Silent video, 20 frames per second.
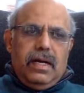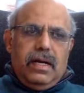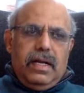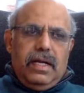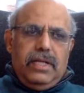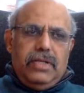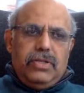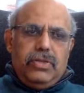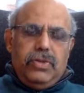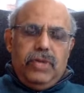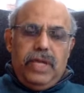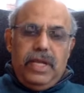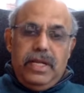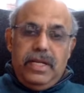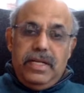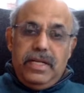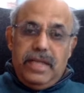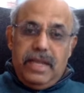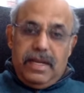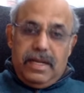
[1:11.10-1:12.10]
into
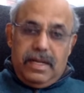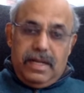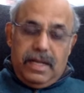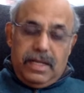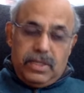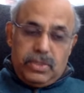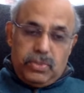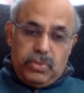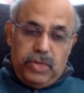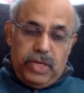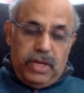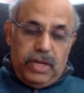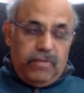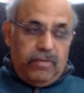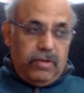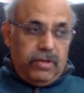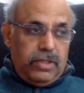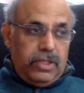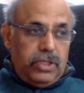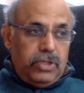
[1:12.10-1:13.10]
India next week
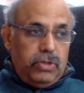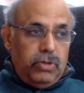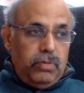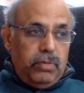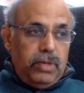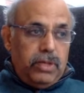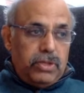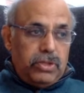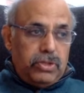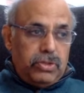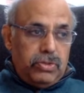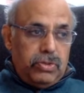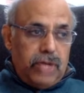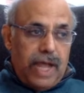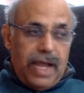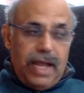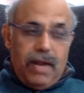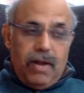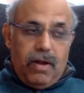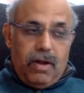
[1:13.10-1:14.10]
for the 2+2
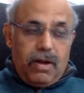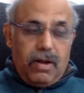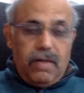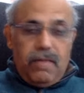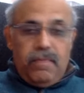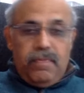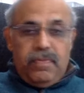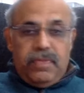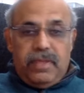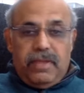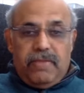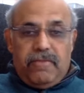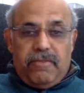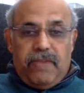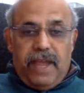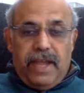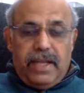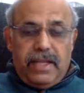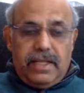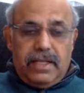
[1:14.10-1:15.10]
dialogue. The
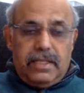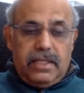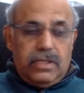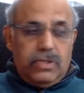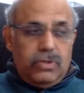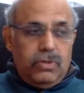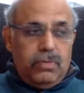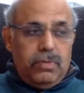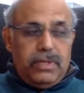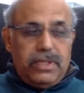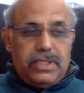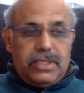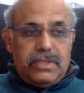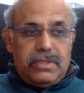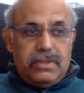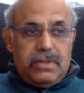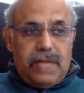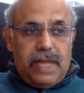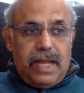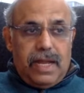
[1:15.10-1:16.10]
fact that the
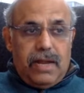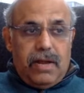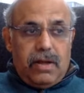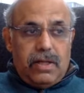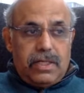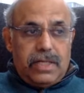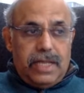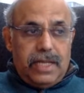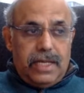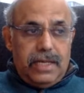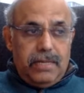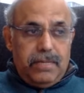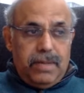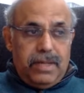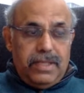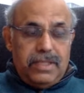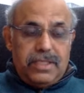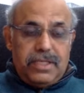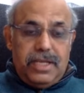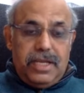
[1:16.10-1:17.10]
2+2 dialogue taking
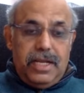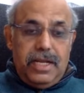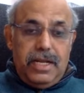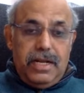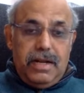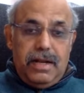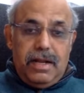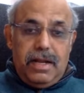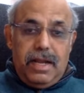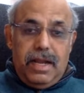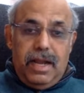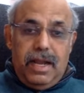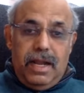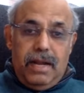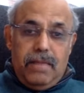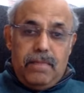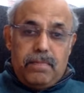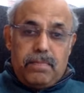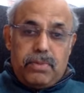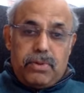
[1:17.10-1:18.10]
place in
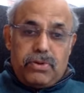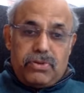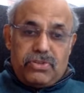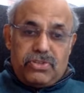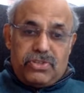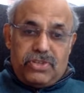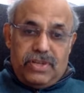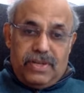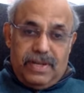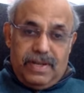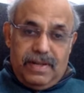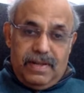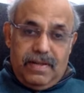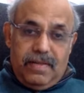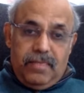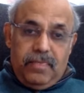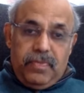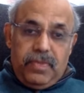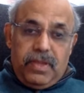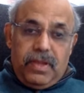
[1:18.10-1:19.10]
person
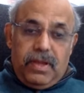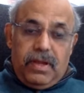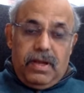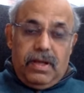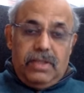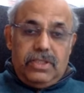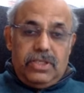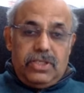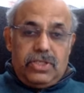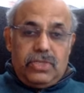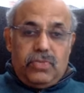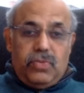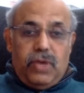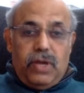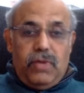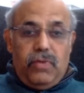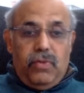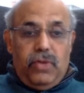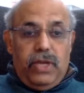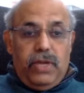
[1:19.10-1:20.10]
just
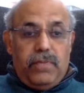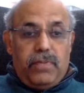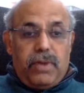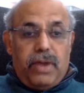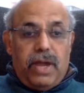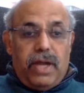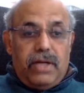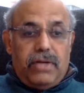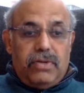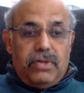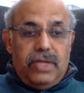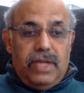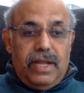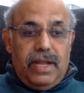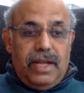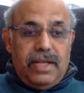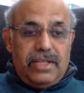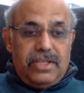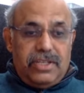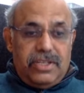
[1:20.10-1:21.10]
1 week prior to the
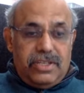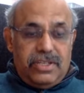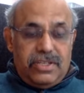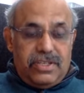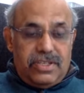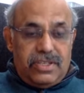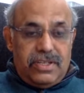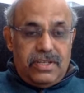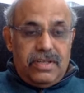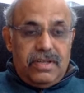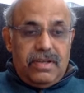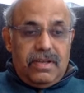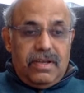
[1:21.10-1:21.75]
elections